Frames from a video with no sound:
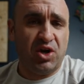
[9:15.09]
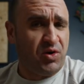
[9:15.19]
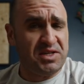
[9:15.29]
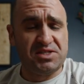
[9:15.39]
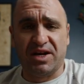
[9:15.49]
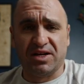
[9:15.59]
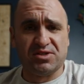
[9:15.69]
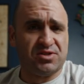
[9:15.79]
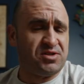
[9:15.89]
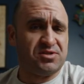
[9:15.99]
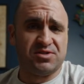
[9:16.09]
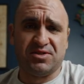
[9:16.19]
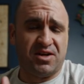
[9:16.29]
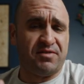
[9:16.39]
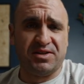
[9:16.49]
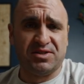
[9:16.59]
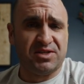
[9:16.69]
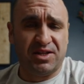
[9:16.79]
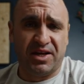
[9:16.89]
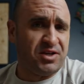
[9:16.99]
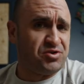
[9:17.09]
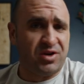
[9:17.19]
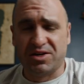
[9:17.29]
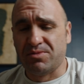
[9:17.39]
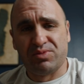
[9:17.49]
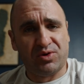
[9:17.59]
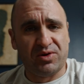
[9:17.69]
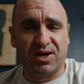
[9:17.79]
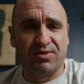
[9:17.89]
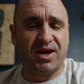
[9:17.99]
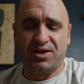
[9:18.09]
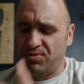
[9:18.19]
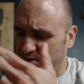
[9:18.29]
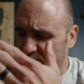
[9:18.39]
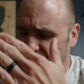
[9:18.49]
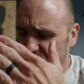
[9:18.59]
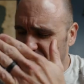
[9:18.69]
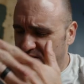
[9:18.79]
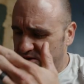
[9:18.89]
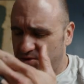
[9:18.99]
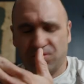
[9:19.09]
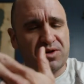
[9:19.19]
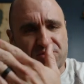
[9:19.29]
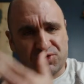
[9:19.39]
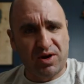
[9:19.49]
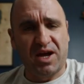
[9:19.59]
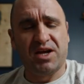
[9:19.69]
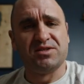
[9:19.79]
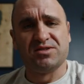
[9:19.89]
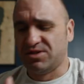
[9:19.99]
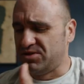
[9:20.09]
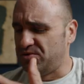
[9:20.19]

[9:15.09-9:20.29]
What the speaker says: crazy answers, because obviously, like a trained employee, right, you want them trained,